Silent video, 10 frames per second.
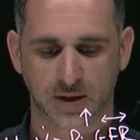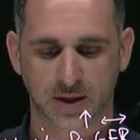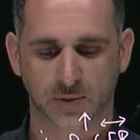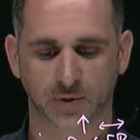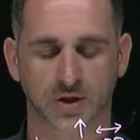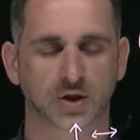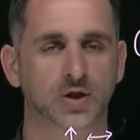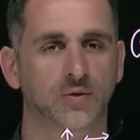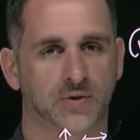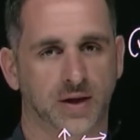is equal to
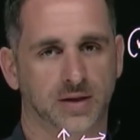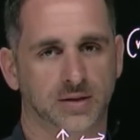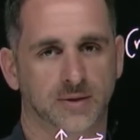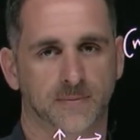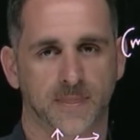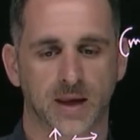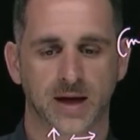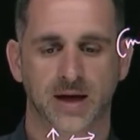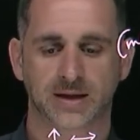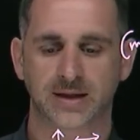2 things.
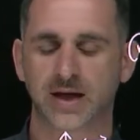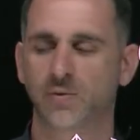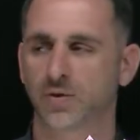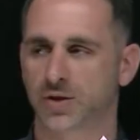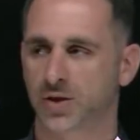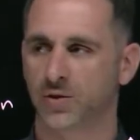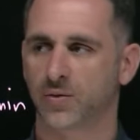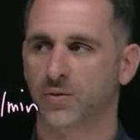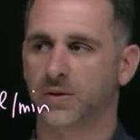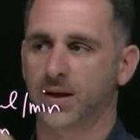It's equal
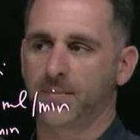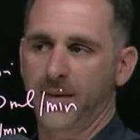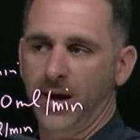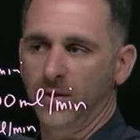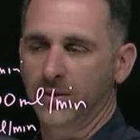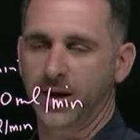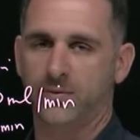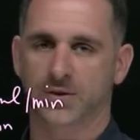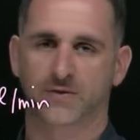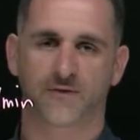to the amount
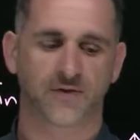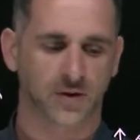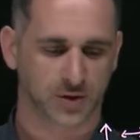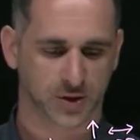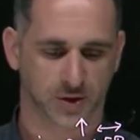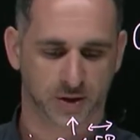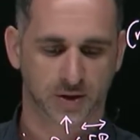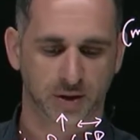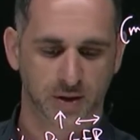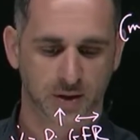that was
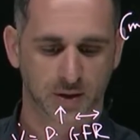filtered.